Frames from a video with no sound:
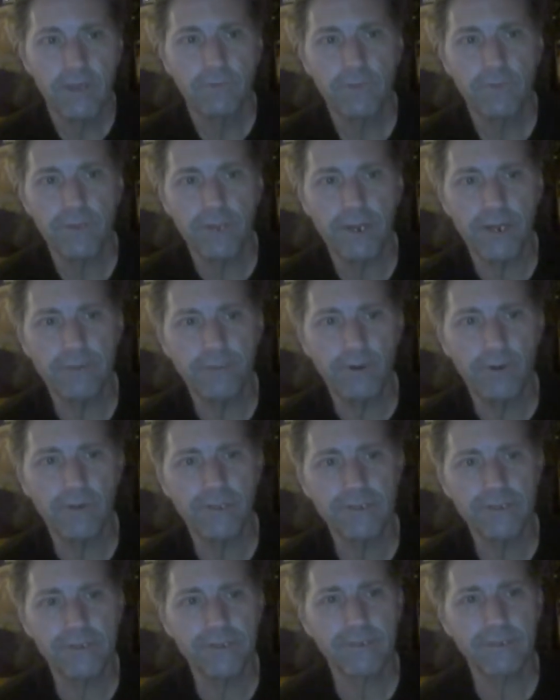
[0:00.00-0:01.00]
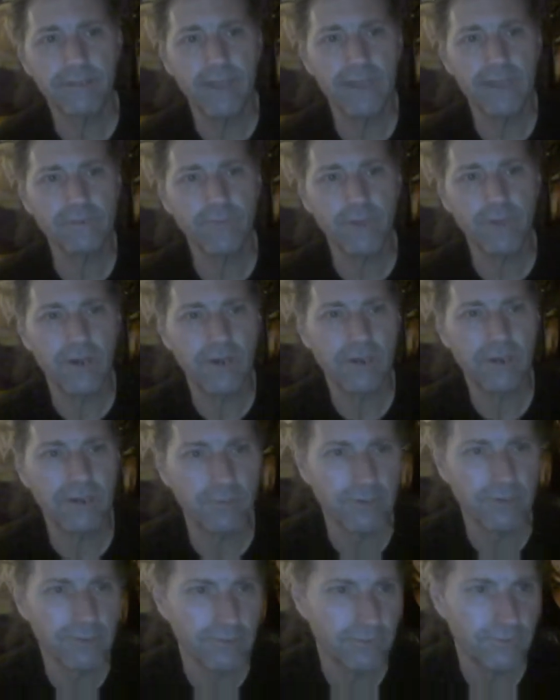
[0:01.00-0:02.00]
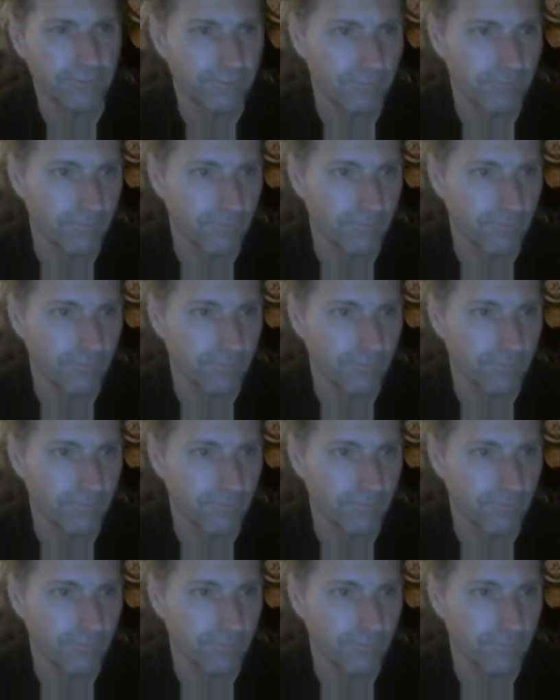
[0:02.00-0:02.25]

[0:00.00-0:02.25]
with their opponents as we go to commercial.